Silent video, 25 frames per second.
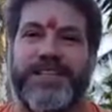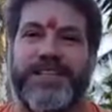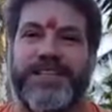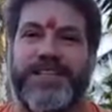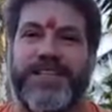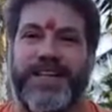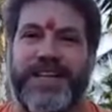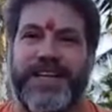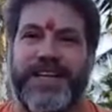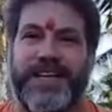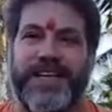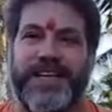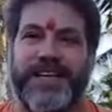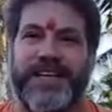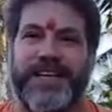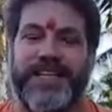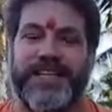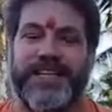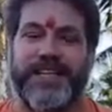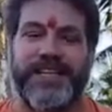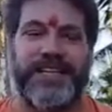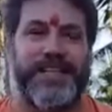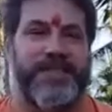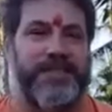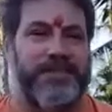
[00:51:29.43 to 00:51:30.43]

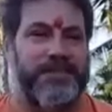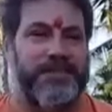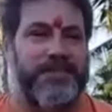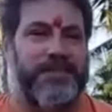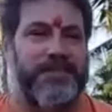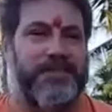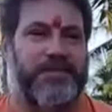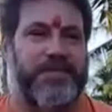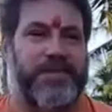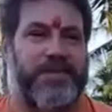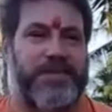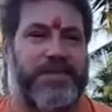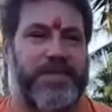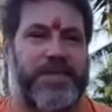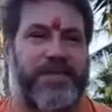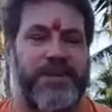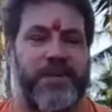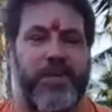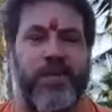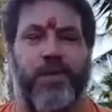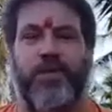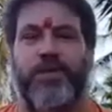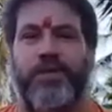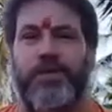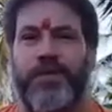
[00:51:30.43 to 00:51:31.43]
and
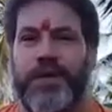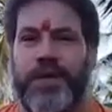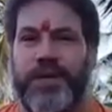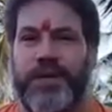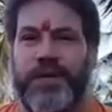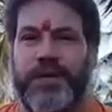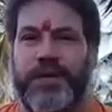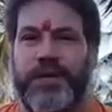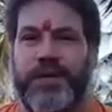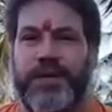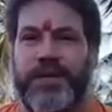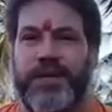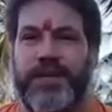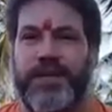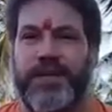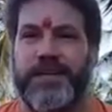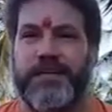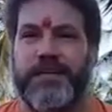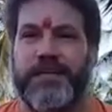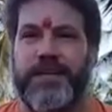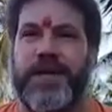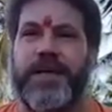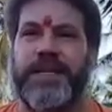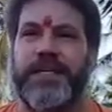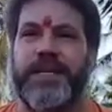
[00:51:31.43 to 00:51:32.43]
hopefully
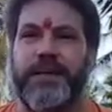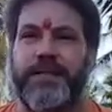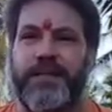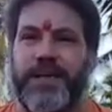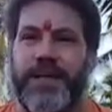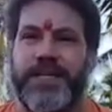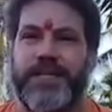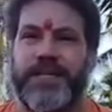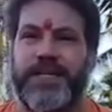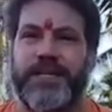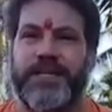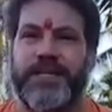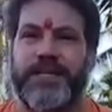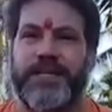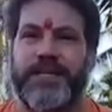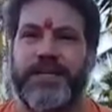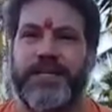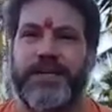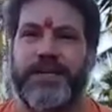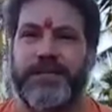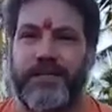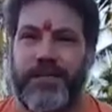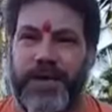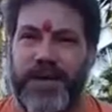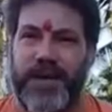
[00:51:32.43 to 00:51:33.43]
being the best
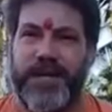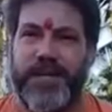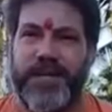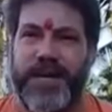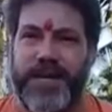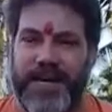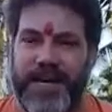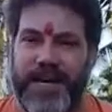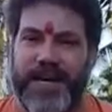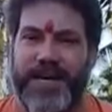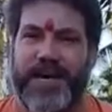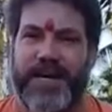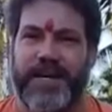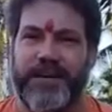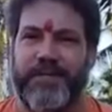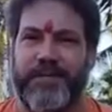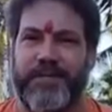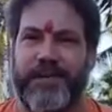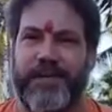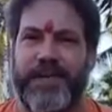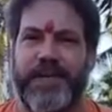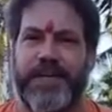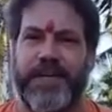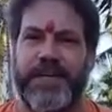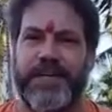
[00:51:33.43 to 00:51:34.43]
me that I can
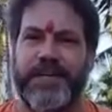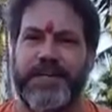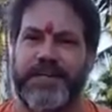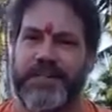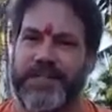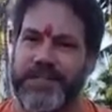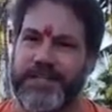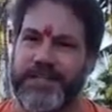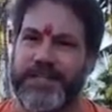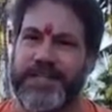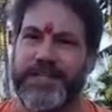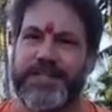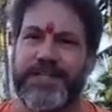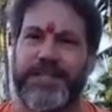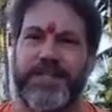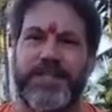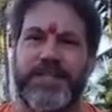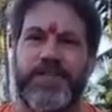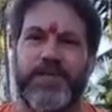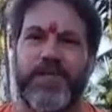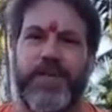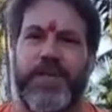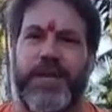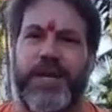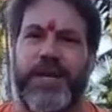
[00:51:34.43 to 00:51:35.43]
be
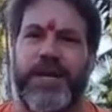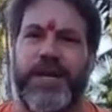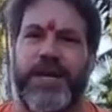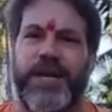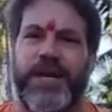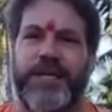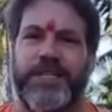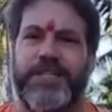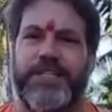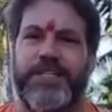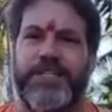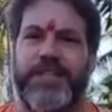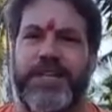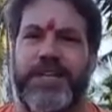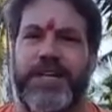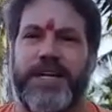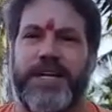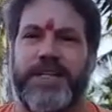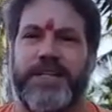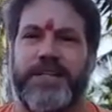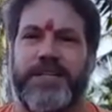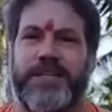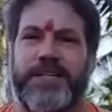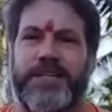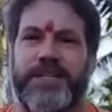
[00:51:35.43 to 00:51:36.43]
so that I can
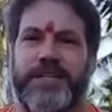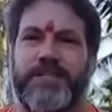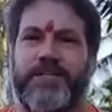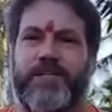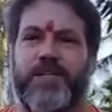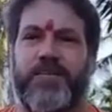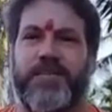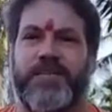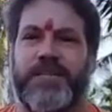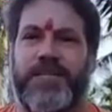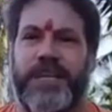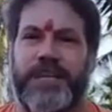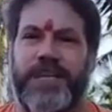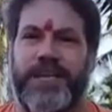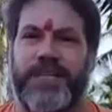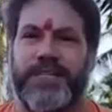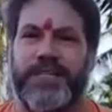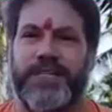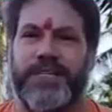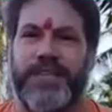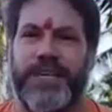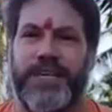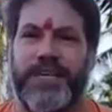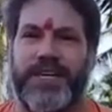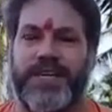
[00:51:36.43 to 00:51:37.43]
share the most I can
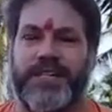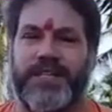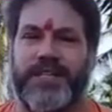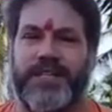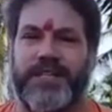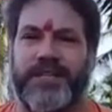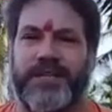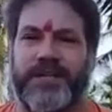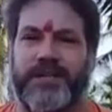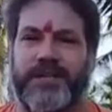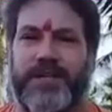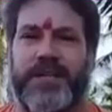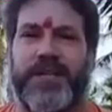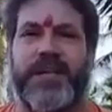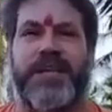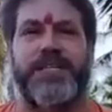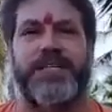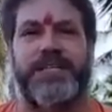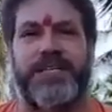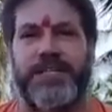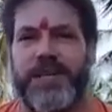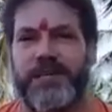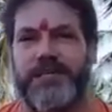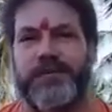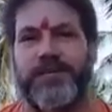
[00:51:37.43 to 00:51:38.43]
share with each
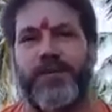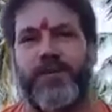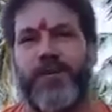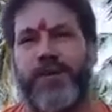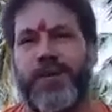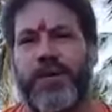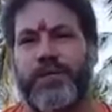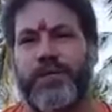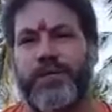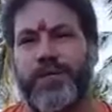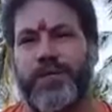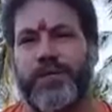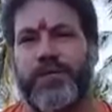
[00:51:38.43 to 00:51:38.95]
and every one of you.